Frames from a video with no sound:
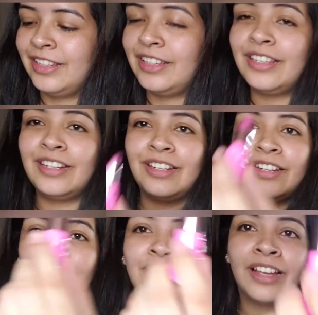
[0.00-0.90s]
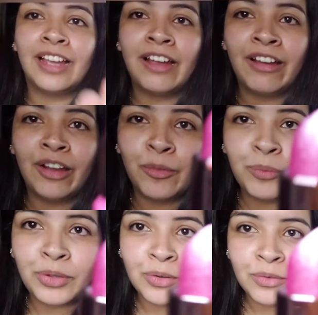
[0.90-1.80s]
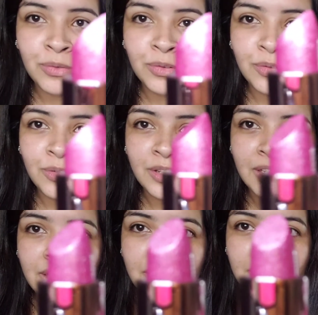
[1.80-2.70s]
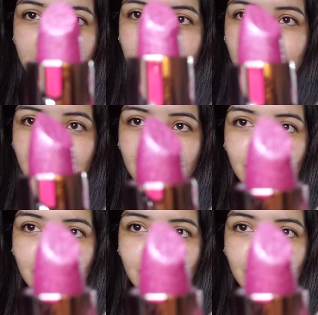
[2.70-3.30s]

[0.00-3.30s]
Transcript: And look at how beautiful it is, like the